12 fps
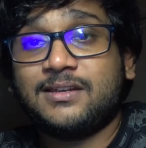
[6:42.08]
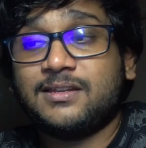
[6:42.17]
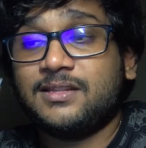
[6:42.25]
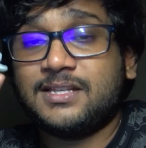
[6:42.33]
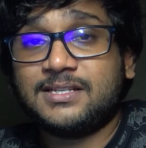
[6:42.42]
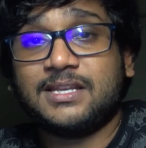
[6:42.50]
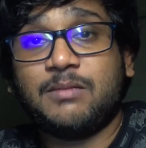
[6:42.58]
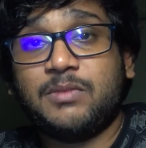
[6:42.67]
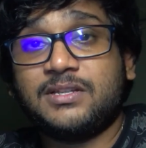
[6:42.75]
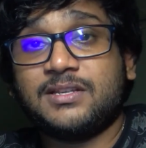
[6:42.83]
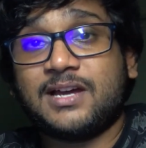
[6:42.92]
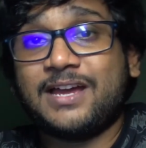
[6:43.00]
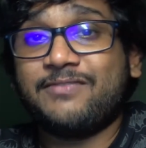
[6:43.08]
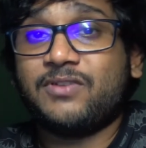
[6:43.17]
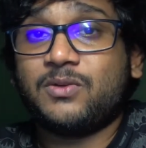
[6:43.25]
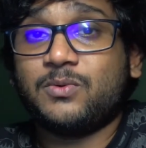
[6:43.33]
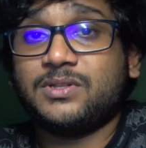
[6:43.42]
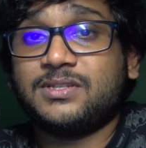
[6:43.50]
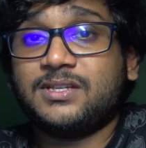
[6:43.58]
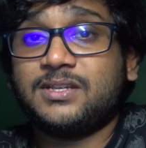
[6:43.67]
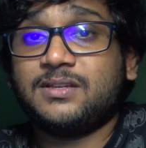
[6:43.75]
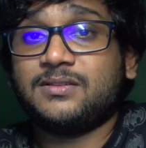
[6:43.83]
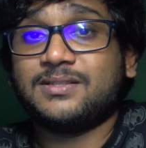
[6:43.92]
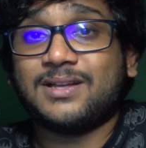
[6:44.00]
this emits a high
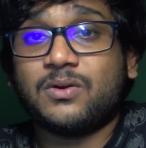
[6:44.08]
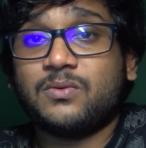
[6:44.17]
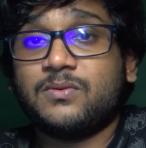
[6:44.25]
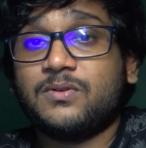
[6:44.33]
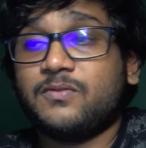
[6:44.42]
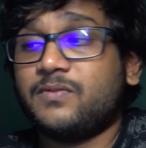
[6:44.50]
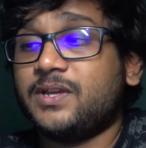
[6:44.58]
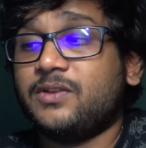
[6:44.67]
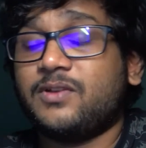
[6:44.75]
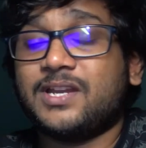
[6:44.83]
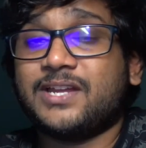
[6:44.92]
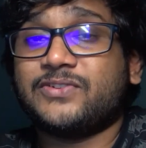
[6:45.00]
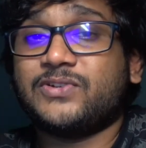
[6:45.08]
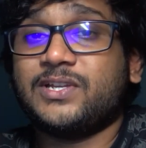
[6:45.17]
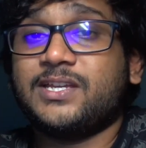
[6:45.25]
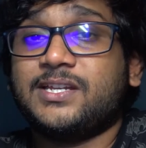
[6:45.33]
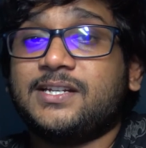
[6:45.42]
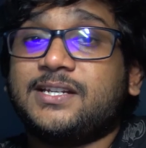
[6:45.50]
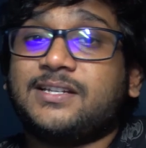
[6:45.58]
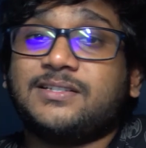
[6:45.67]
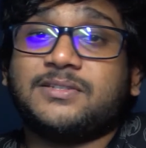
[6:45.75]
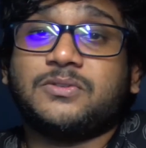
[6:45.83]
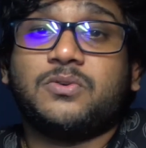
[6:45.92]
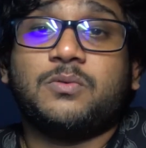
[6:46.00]
frequency sound where you can actually hear it and
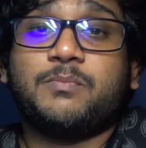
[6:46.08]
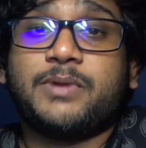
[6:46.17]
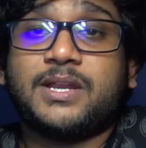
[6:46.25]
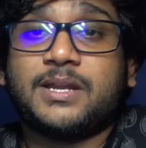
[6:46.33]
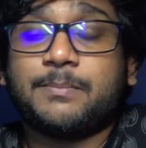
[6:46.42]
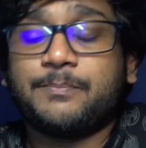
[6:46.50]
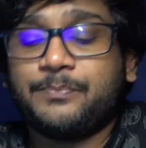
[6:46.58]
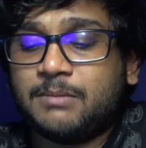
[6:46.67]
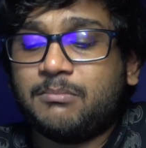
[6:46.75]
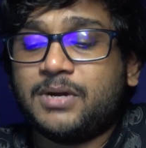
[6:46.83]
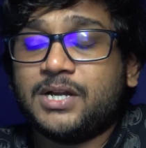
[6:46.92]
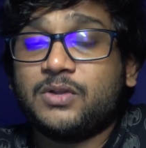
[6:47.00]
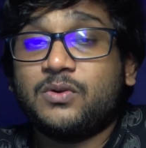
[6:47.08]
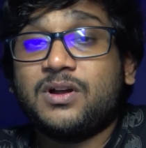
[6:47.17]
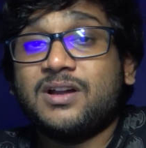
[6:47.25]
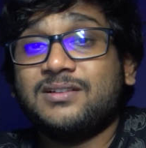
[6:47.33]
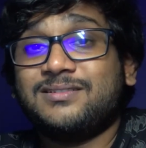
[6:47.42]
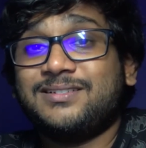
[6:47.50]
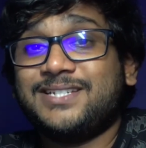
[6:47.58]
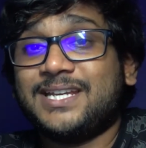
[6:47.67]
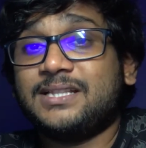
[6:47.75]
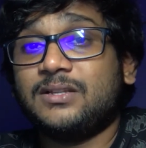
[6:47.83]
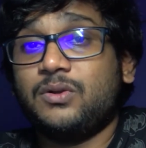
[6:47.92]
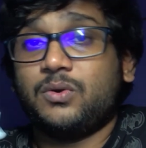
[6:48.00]
just go pick it up. But you can't
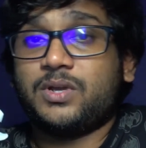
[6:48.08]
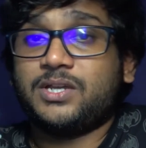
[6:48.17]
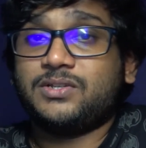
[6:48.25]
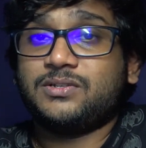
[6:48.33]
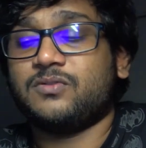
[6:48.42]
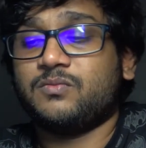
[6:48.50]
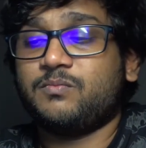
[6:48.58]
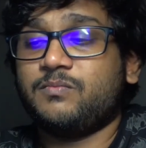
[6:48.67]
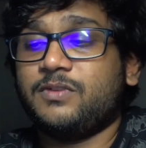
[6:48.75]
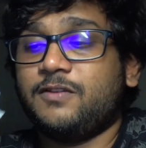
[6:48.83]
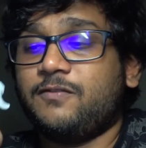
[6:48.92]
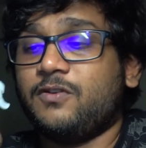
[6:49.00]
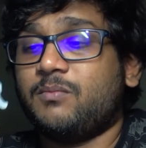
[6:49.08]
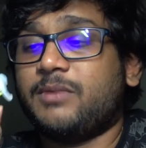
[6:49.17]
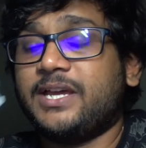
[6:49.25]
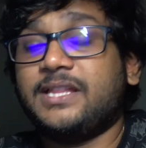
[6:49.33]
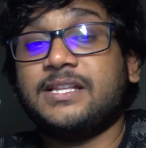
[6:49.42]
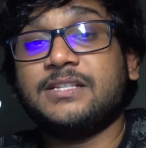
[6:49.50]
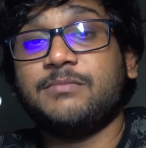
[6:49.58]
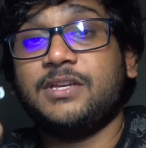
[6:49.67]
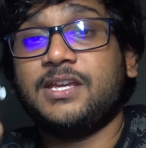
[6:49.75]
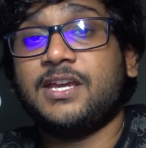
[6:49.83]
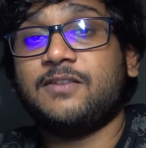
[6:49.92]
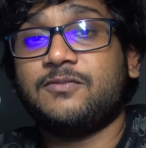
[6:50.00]
check the location. If you're buying this, be
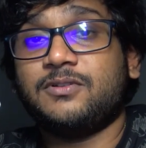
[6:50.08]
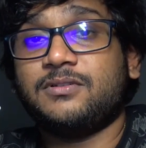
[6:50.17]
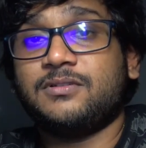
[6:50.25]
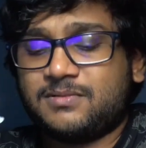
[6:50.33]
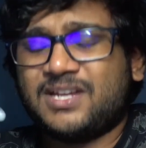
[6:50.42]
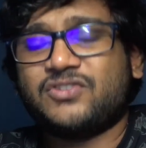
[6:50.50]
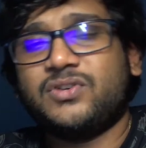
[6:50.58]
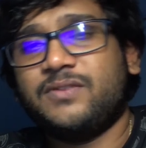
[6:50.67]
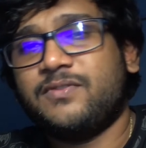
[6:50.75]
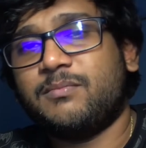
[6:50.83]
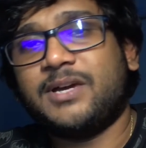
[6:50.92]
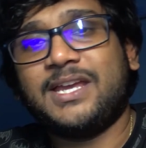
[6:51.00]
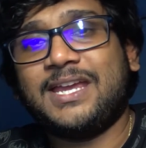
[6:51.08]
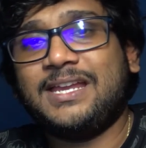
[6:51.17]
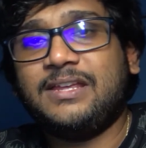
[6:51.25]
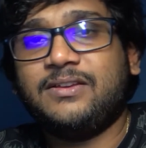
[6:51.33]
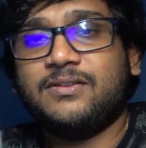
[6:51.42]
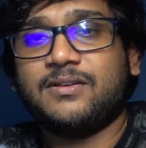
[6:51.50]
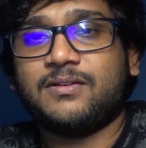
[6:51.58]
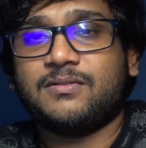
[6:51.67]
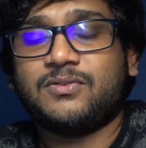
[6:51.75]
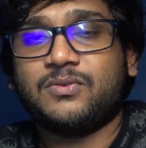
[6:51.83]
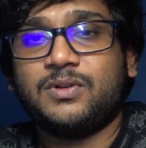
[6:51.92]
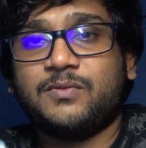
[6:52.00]
careful. Actually, if you're buying any
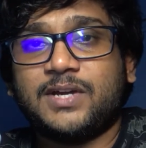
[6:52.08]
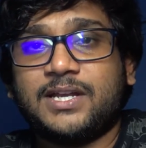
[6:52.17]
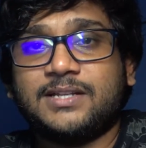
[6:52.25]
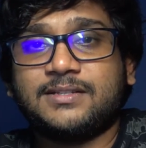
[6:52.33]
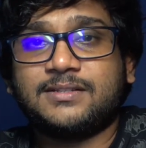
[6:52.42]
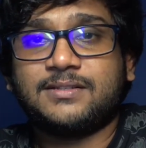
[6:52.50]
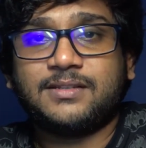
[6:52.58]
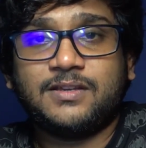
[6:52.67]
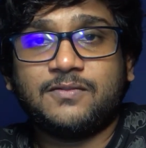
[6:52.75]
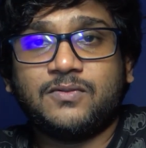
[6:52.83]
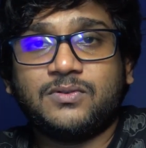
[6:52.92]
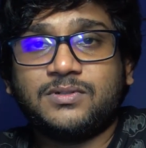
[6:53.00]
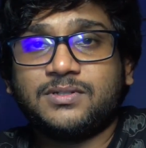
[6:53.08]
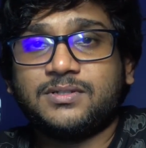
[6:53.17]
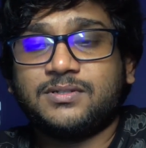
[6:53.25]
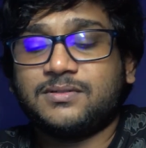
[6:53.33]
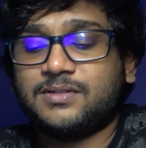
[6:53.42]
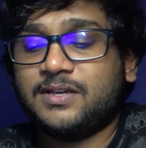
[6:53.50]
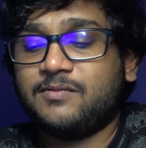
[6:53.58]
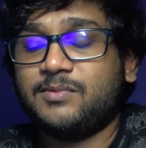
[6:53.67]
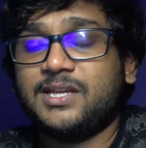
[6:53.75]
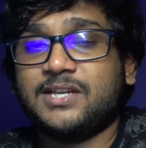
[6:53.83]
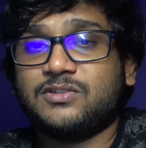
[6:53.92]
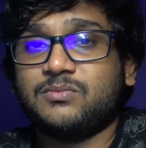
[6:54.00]
truly wireless earphones,
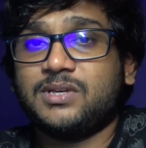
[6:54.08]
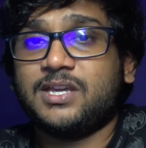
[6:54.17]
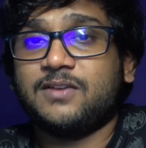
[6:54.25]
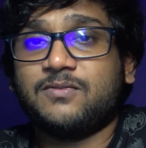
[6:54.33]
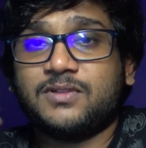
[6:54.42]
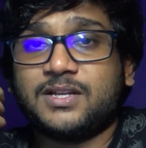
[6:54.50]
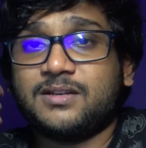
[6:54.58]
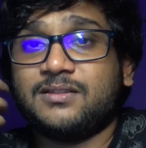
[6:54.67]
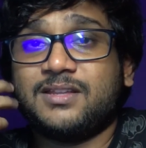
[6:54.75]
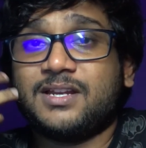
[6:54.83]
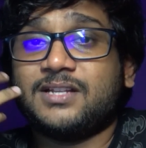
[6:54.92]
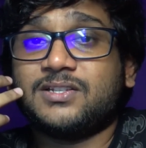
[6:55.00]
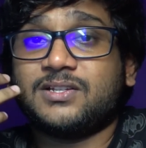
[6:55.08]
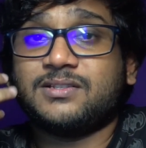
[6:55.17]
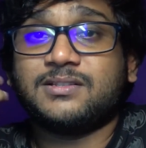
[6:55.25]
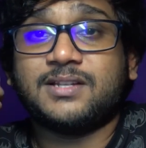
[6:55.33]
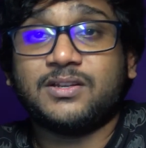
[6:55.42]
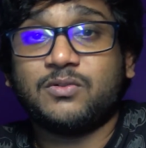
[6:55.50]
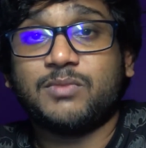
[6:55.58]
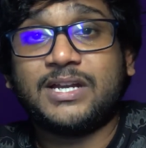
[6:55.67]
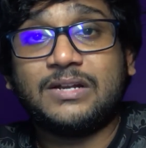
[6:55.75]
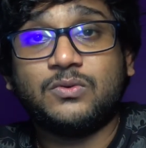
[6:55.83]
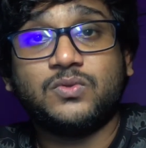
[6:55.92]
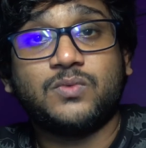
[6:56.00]
everybody has to be careful that there are chances that you
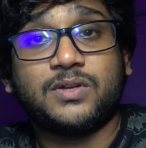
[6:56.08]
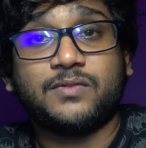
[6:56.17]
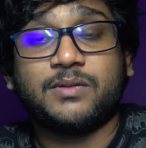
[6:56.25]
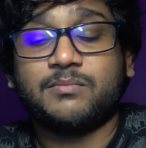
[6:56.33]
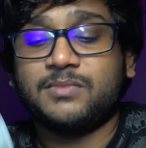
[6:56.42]
might lose one of them.